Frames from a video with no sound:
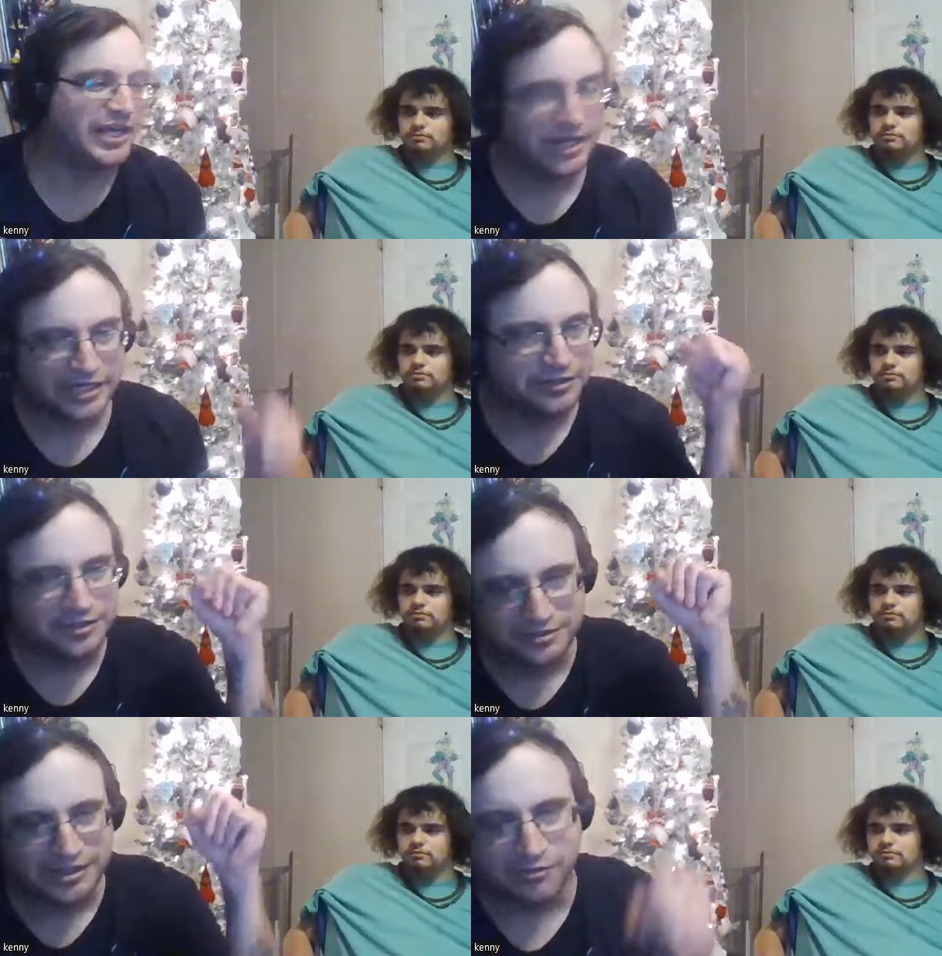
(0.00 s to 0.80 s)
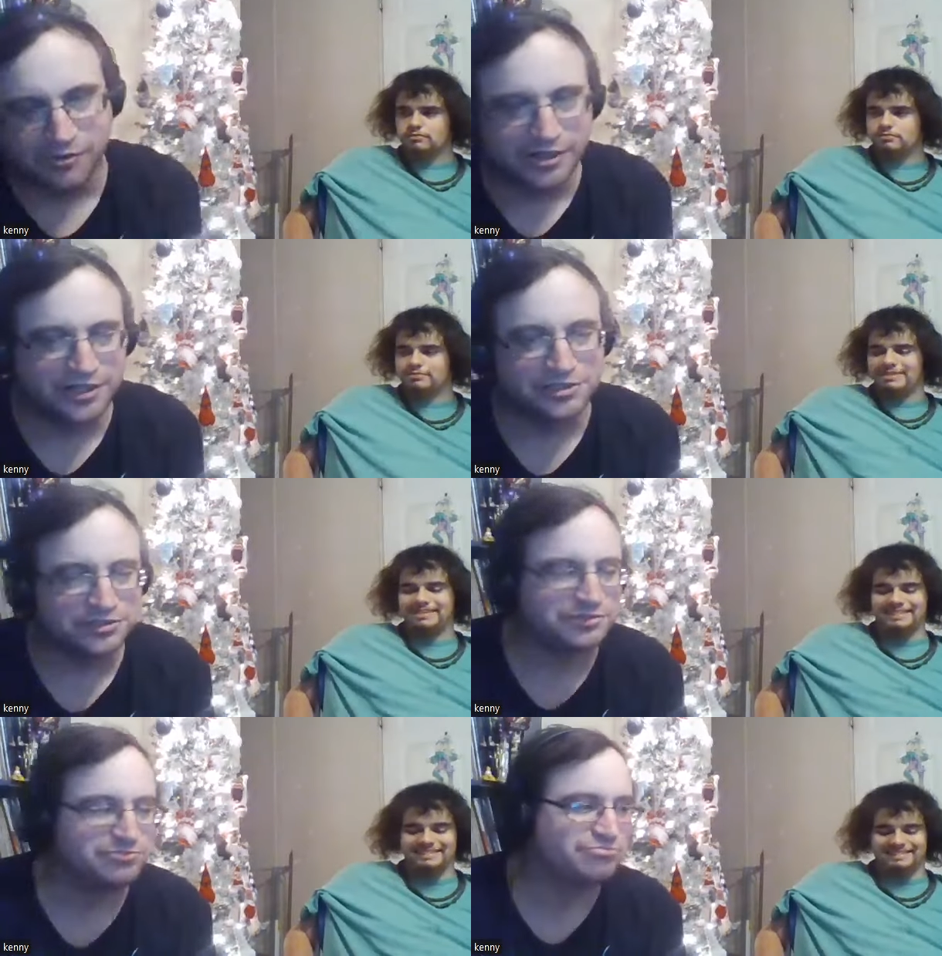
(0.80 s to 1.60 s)
Speaker 1: hey, I want
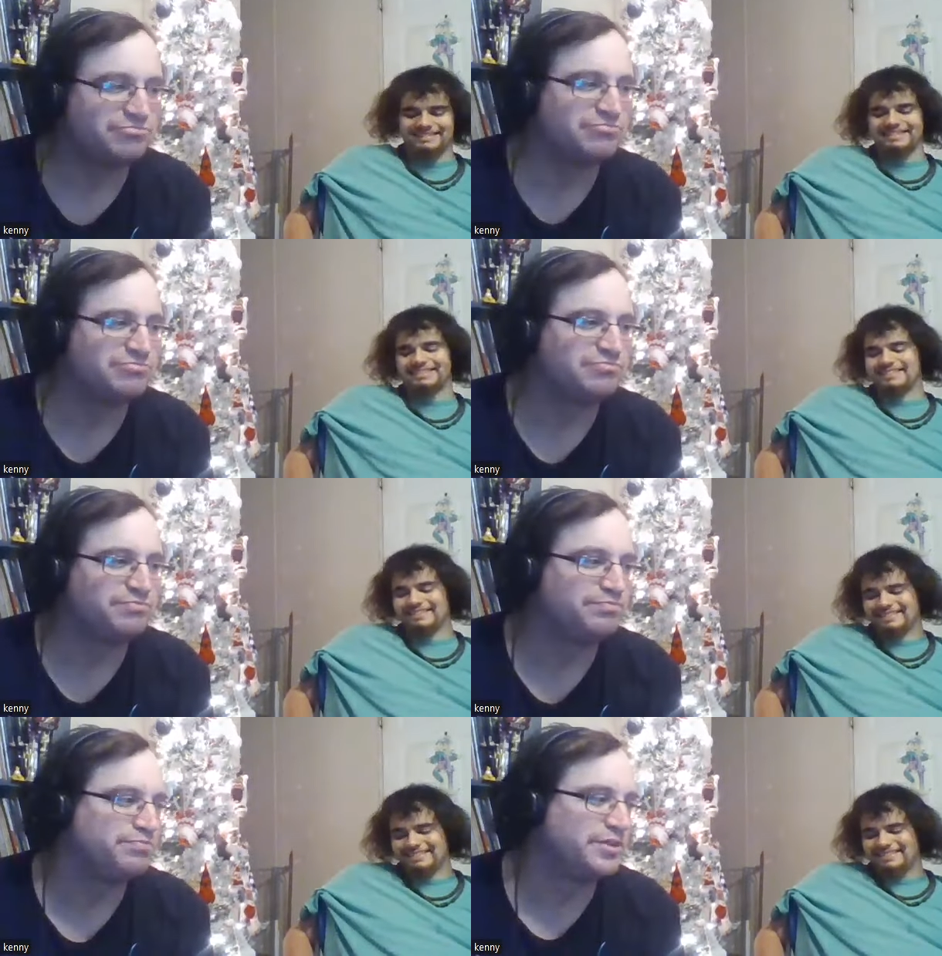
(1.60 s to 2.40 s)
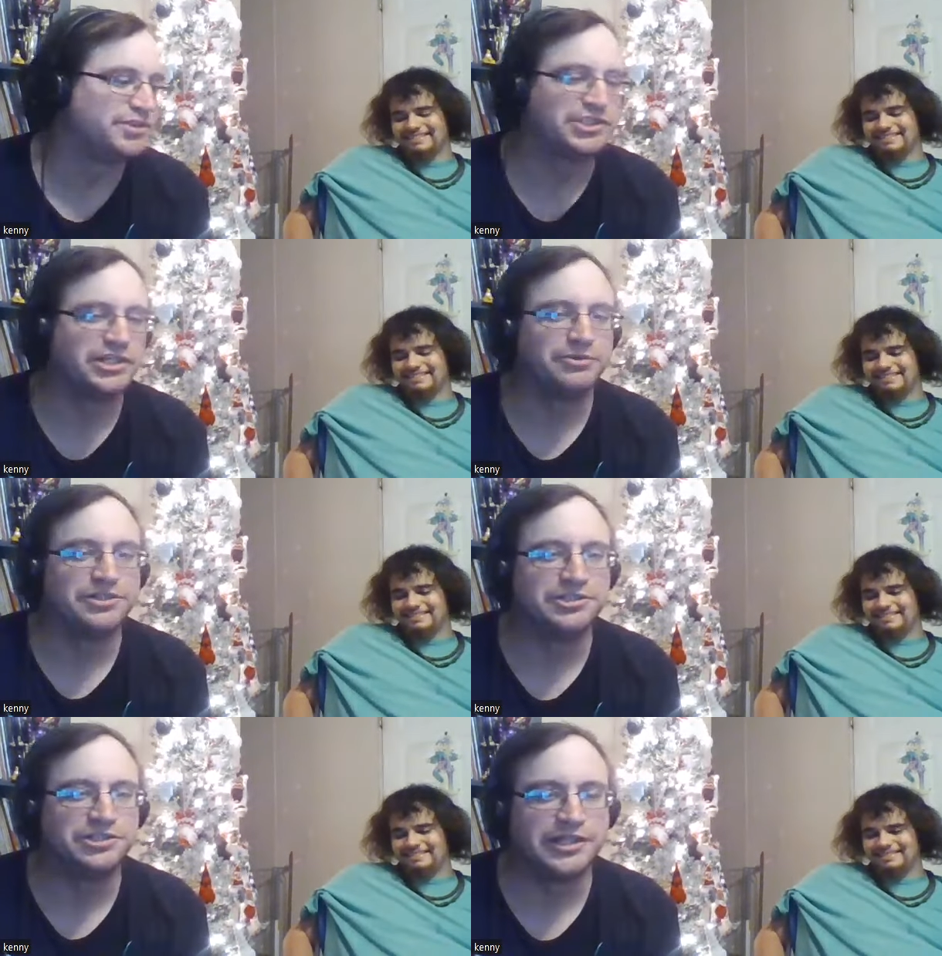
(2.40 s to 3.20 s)
to bullshit
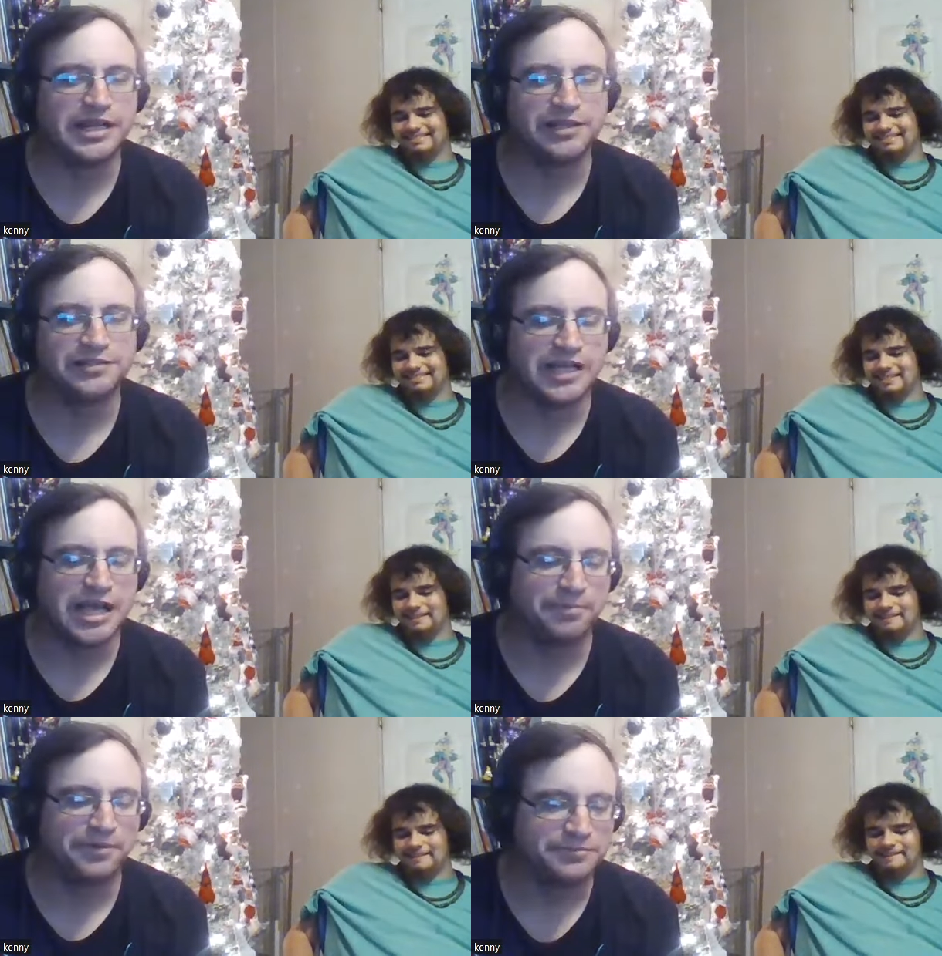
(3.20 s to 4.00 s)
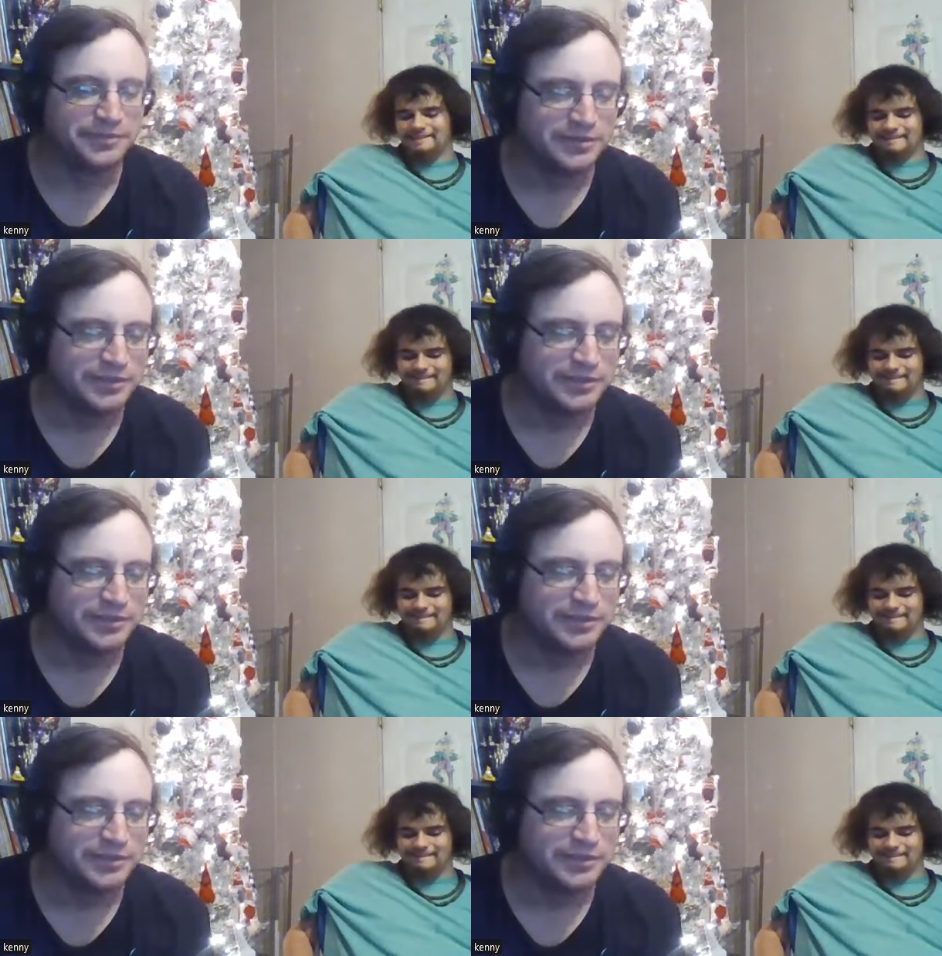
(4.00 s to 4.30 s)
with you. That hasn't happened.